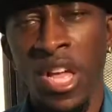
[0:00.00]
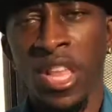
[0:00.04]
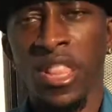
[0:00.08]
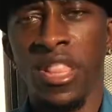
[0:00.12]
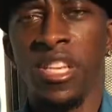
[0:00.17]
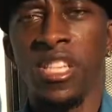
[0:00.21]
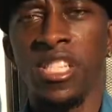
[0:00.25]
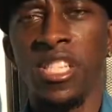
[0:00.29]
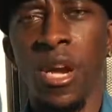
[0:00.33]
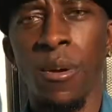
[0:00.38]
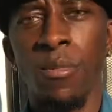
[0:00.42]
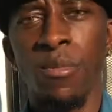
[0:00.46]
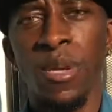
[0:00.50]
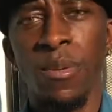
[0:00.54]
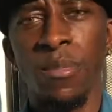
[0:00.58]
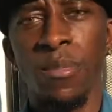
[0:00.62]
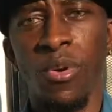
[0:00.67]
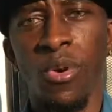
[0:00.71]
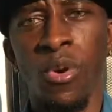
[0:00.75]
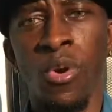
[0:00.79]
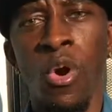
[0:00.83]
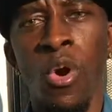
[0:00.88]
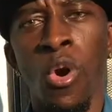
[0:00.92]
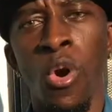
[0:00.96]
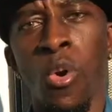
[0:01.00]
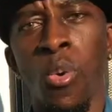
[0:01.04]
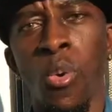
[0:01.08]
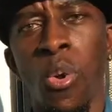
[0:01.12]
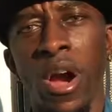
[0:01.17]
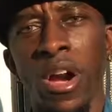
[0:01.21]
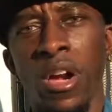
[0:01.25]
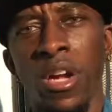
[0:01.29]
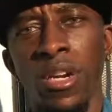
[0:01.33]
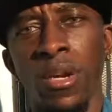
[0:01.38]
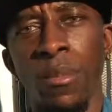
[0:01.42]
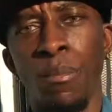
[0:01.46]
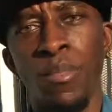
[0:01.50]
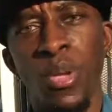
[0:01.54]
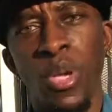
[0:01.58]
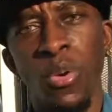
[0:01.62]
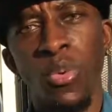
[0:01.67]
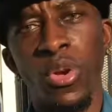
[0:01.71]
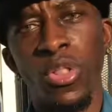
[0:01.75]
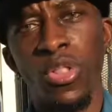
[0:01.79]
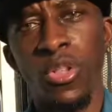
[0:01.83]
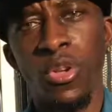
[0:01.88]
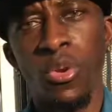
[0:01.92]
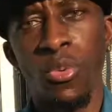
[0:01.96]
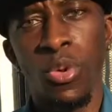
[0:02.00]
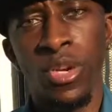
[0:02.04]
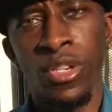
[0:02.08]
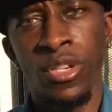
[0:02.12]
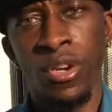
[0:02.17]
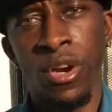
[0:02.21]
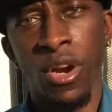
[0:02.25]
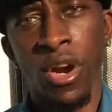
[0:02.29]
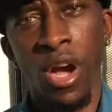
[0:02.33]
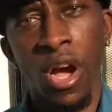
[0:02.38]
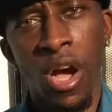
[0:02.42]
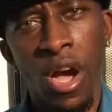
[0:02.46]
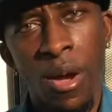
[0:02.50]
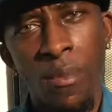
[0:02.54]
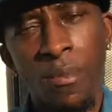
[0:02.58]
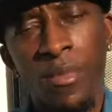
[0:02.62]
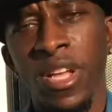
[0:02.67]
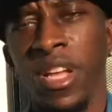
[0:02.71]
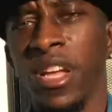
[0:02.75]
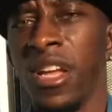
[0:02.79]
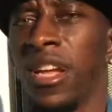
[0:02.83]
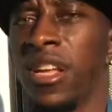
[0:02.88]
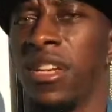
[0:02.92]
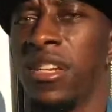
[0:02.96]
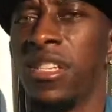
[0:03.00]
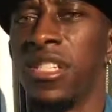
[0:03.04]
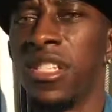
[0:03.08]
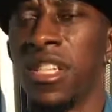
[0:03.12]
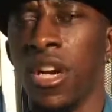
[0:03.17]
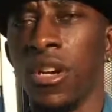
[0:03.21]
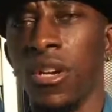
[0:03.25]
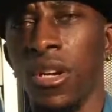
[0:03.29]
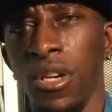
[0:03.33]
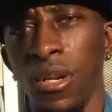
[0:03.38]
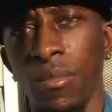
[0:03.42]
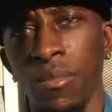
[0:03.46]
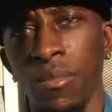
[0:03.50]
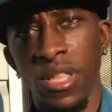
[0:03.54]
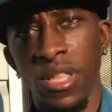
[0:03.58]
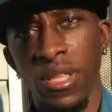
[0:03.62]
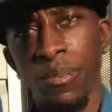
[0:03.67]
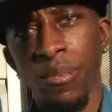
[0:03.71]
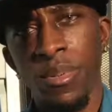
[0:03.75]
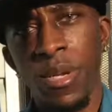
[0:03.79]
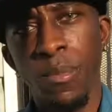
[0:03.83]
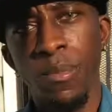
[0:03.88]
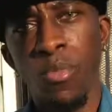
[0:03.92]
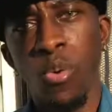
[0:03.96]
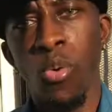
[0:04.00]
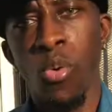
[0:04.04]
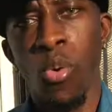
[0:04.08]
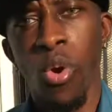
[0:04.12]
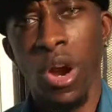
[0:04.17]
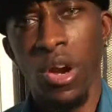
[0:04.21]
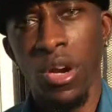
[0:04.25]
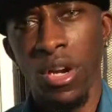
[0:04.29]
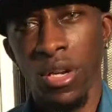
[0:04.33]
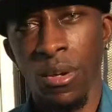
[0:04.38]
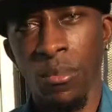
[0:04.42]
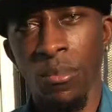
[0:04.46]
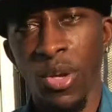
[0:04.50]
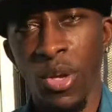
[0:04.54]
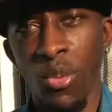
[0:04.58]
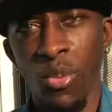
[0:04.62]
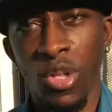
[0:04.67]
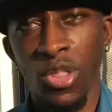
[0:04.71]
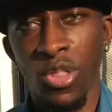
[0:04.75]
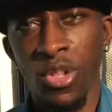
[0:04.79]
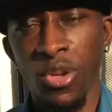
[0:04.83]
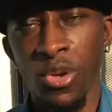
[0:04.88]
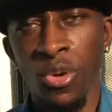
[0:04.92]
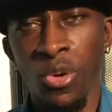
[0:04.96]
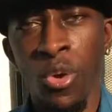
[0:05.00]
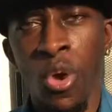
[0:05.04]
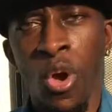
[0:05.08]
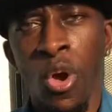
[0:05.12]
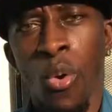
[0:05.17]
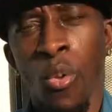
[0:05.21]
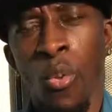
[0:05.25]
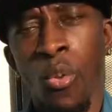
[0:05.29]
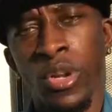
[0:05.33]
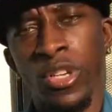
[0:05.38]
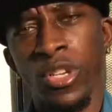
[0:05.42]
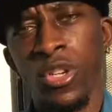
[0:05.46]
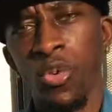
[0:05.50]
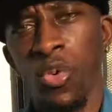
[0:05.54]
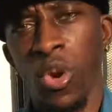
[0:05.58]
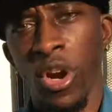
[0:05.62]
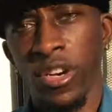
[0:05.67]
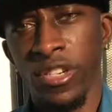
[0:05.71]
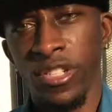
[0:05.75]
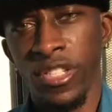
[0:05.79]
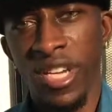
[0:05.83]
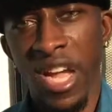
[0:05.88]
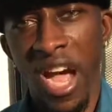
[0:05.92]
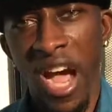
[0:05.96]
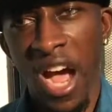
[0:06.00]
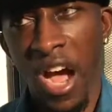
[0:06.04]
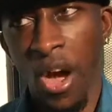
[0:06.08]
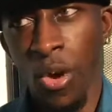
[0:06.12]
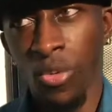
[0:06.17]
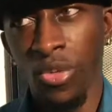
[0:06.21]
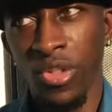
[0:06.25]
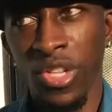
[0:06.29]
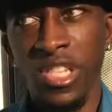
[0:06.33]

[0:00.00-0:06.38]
These are people who are going to be with you when you're up, and these are going the people who are going to be with you when you are down.